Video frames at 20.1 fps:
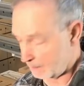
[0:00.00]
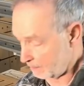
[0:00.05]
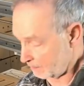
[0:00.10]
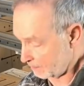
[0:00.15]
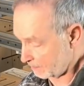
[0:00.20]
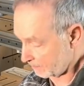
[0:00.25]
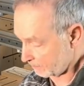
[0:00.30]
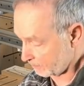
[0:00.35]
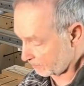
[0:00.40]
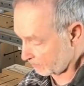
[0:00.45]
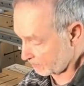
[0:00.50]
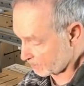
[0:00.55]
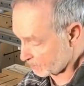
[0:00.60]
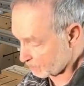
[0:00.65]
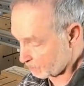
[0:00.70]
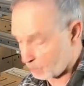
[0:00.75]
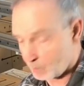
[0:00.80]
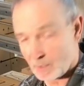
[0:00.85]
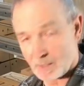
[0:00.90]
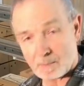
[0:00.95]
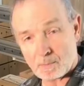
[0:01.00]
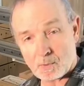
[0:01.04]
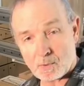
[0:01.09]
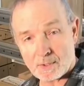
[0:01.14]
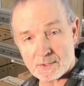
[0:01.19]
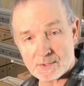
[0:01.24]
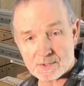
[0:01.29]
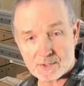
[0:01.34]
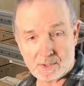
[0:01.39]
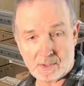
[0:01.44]
different spoil
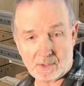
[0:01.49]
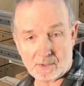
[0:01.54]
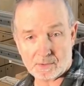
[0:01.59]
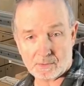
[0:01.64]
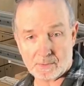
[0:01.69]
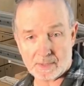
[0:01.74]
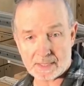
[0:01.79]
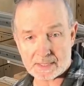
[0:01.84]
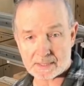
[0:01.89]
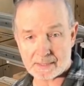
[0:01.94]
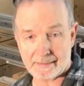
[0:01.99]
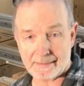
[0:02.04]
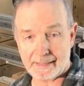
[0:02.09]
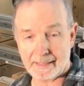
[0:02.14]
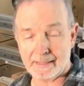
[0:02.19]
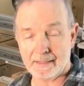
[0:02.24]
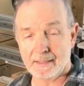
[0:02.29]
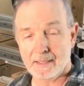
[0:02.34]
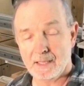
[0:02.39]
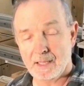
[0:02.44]
boards and all the rest of that,